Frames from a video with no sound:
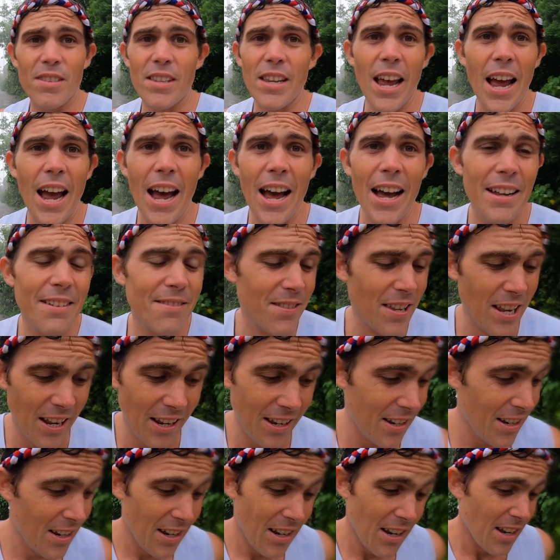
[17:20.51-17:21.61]
yeah,
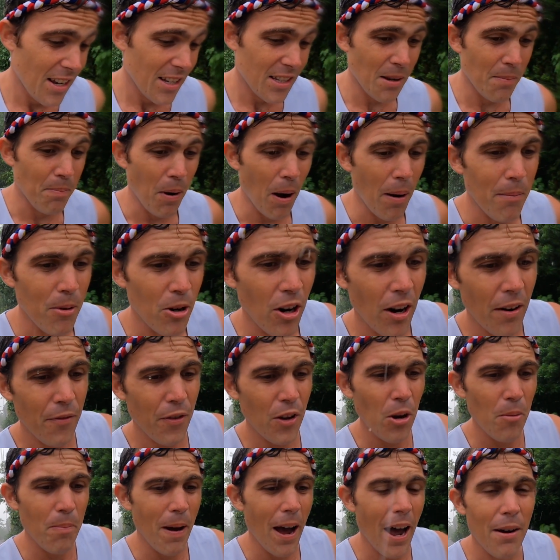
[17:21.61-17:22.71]
it's a bummer. I
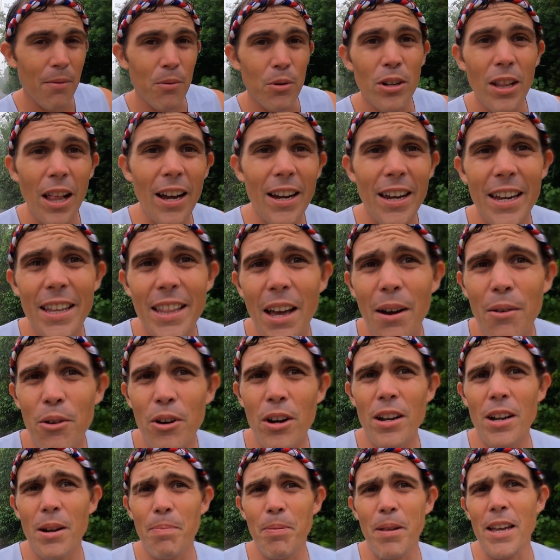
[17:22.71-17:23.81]
feel bad. We're lucky that we're
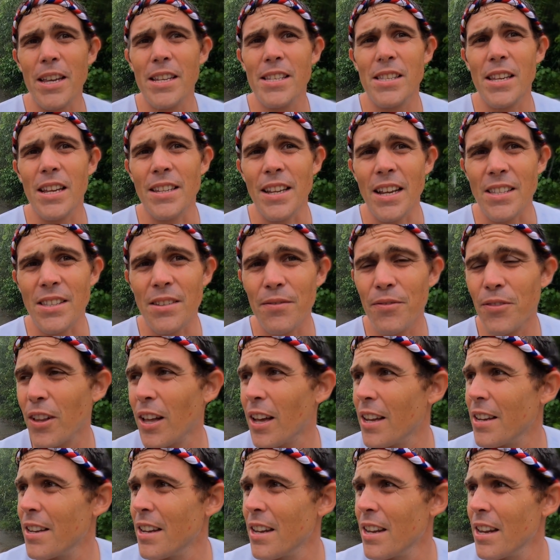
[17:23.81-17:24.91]
in a place that doesn't
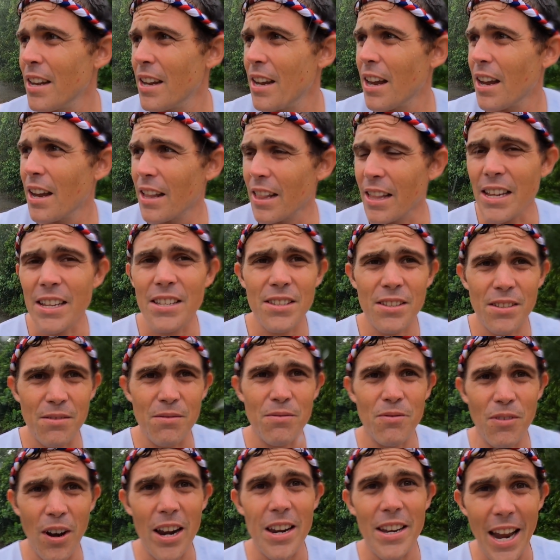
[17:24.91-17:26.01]
flood, at least
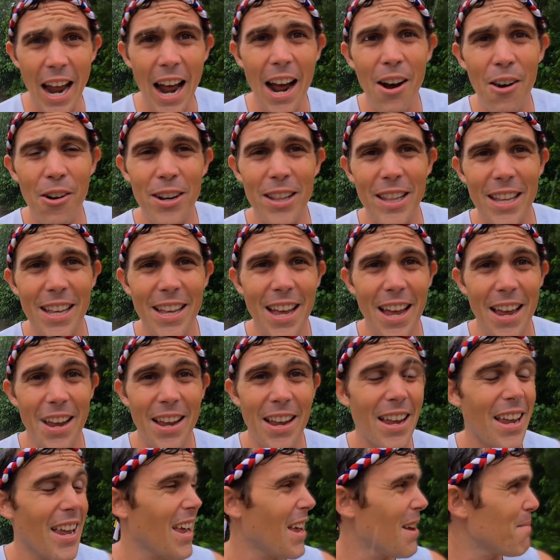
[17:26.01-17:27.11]
right now.
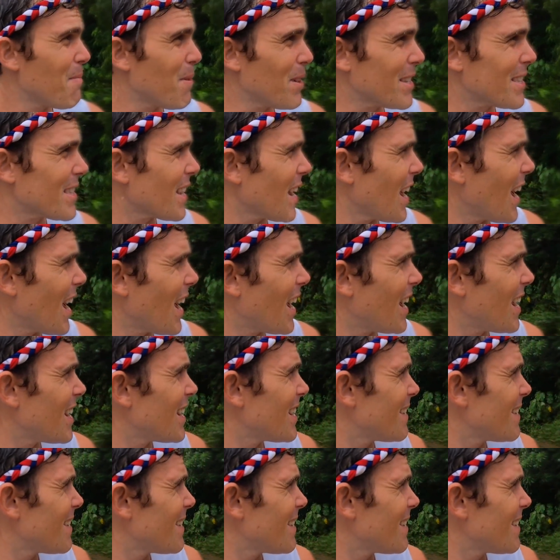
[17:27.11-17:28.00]
But there's